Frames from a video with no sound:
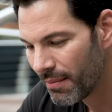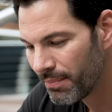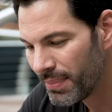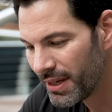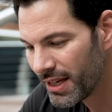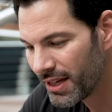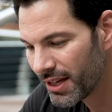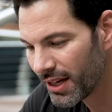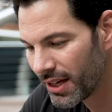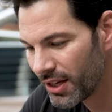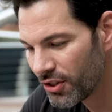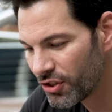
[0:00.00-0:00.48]

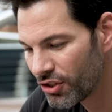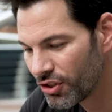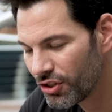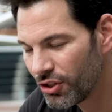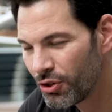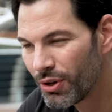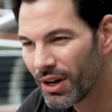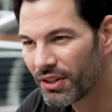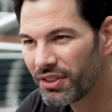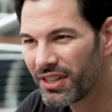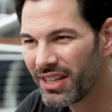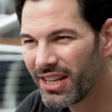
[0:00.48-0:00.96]
Because
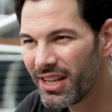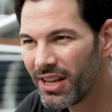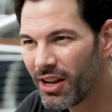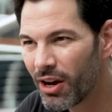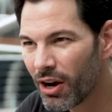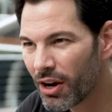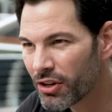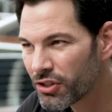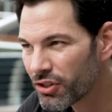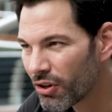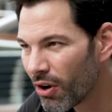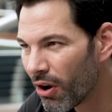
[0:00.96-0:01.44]
you got the
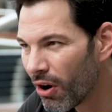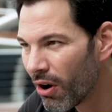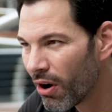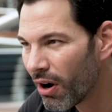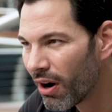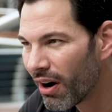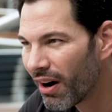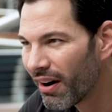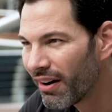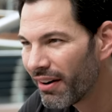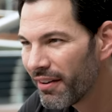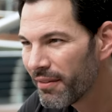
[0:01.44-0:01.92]
EOS
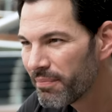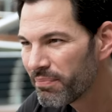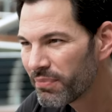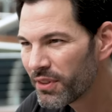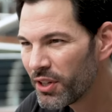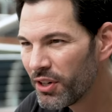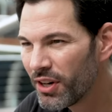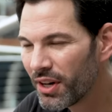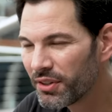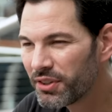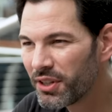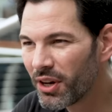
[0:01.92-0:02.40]
R,
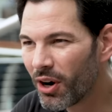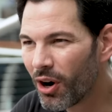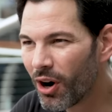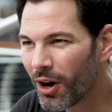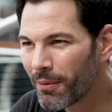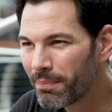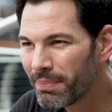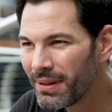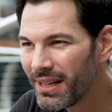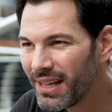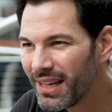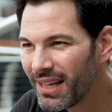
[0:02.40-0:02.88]
then you got the
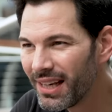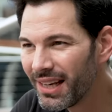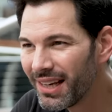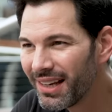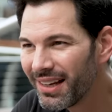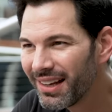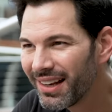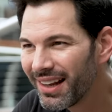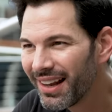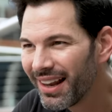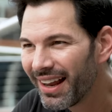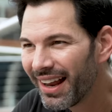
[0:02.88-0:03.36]

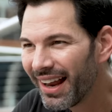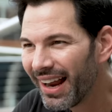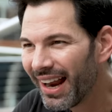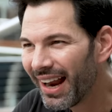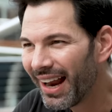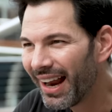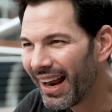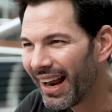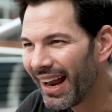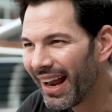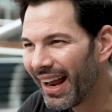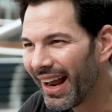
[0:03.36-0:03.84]
RP,
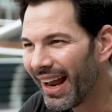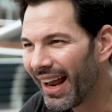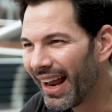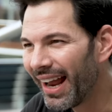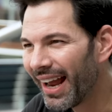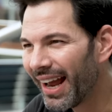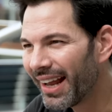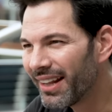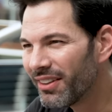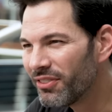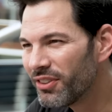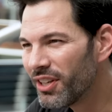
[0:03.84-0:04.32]

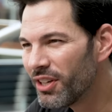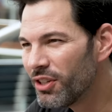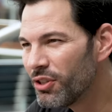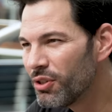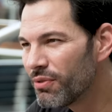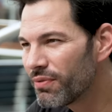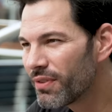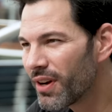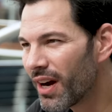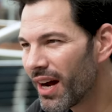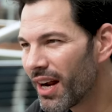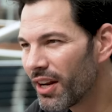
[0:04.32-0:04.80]
and then
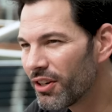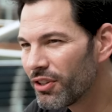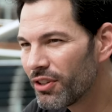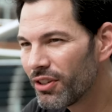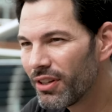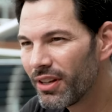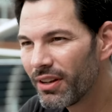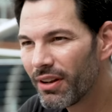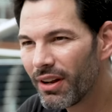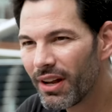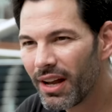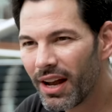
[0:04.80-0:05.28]
you've got
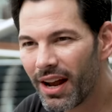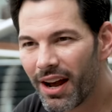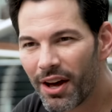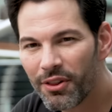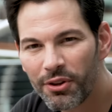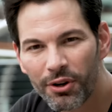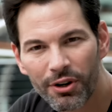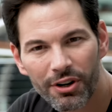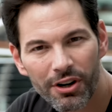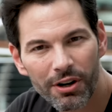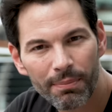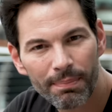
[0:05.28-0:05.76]

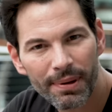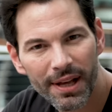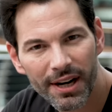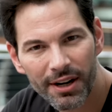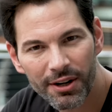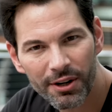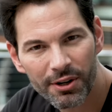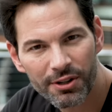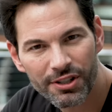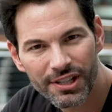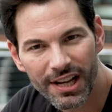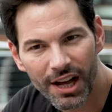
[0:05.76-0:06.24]
other
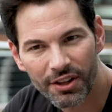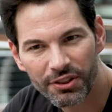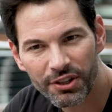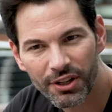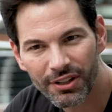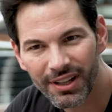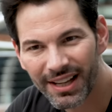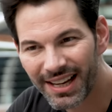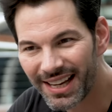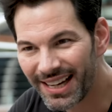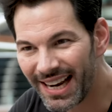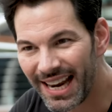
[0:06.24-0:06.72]
competitors out
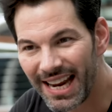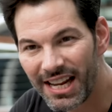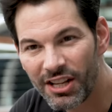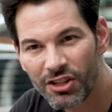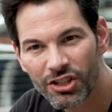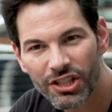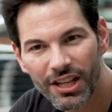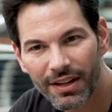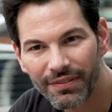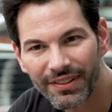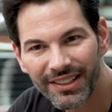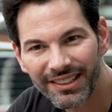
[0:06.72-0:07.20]
there like an
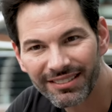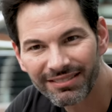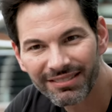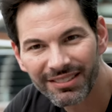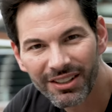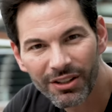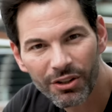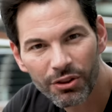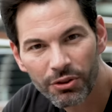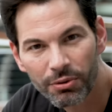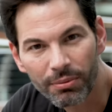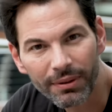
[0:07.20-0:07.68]
A7
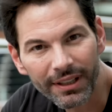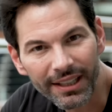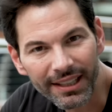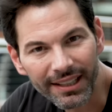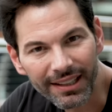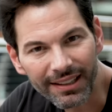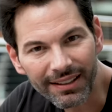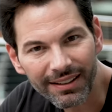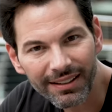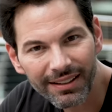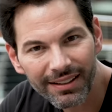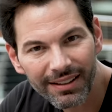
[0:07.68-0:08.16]

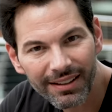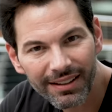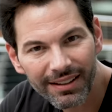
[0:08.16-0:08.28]
III